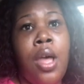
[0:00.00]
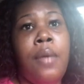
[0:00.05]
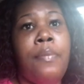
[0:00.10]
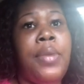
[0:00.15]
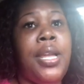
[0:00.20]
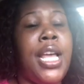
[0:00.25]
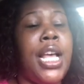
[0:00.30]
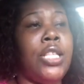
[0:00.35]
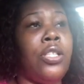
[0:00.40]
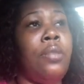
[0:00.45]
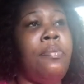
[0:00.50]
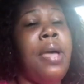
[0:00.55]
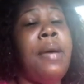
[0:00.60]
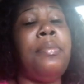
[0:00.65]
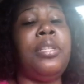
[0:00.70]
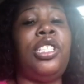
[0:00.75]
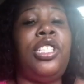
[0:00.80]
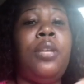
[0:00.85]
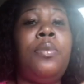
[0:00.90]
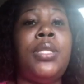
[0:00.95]
because
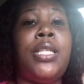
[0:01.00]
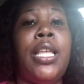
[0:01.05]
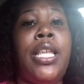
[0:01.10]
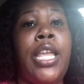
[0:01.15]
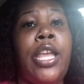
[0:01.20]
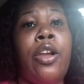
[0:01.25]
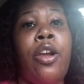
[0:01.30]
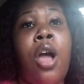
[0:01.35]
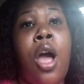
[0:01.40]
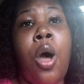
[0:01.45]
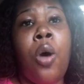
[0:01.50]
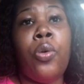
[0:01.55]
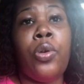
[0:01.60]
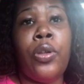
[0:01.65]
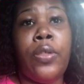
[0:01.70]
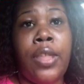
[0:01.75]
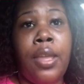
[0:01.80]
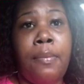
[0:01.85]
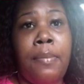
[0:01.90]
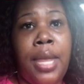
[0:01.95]
remember, she was a year
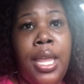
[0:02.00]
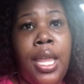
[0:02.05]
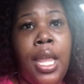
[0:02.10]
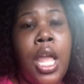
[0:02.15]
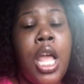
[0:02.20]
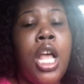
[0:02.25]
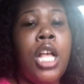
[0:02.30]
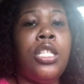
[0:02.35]
older than me.